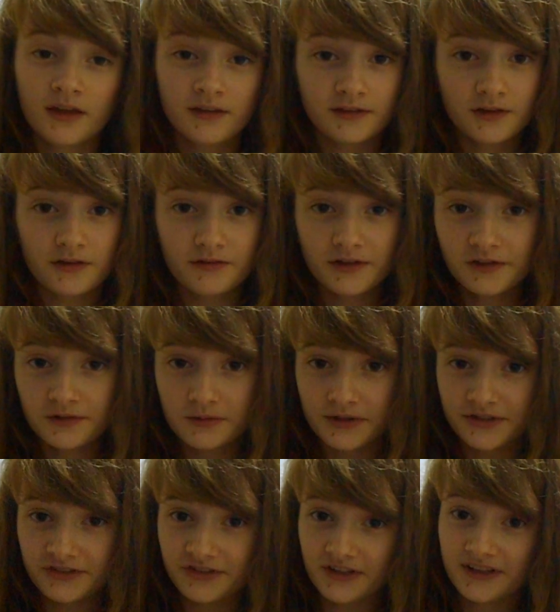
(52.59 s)
So the first
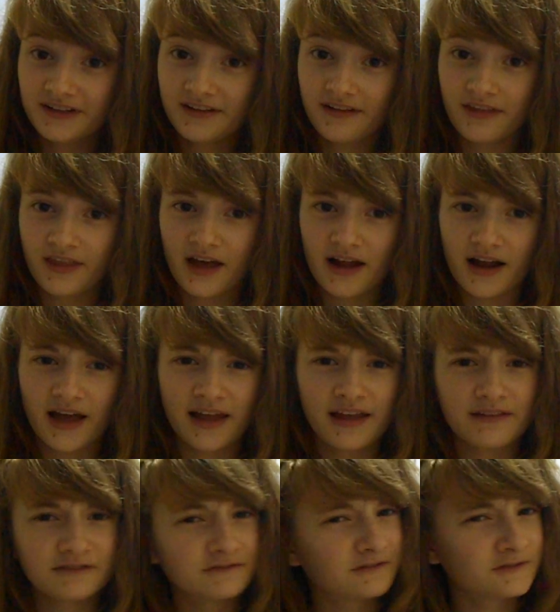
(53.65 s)
question that
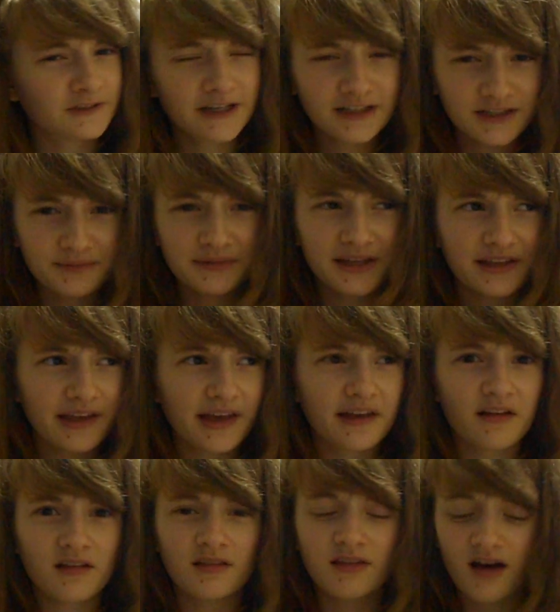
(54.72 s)
I randomly get
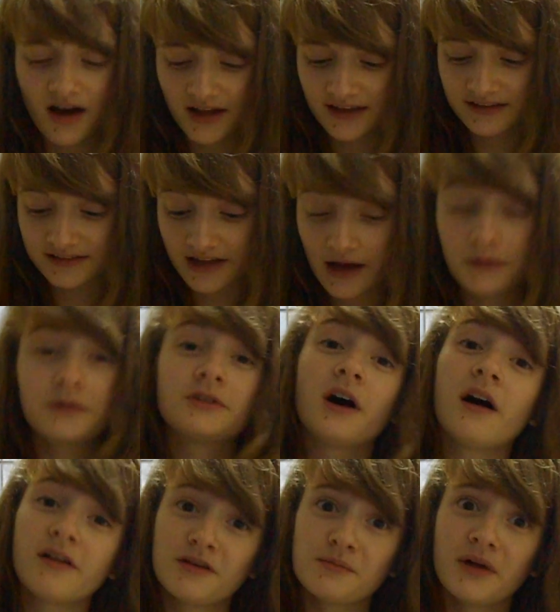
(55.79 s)
a lot is, how
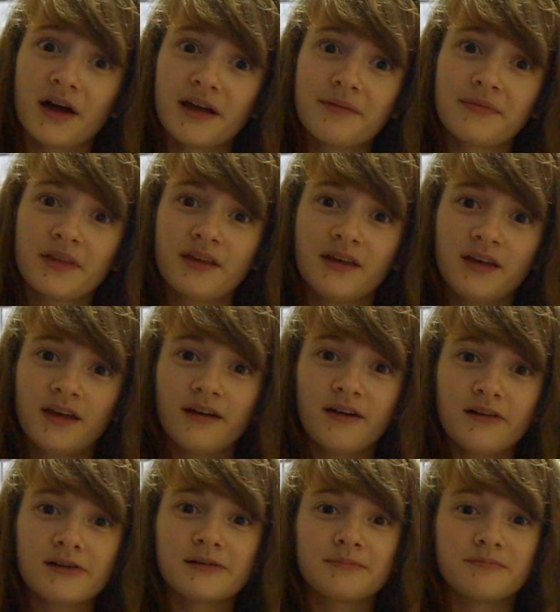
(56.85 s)
tall am
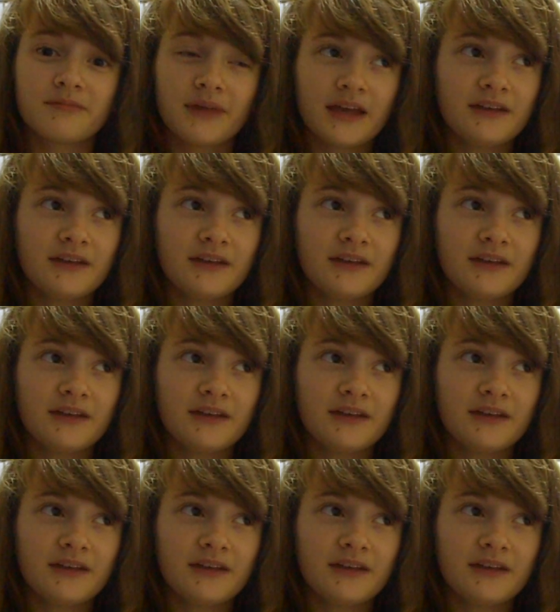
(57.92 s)
I?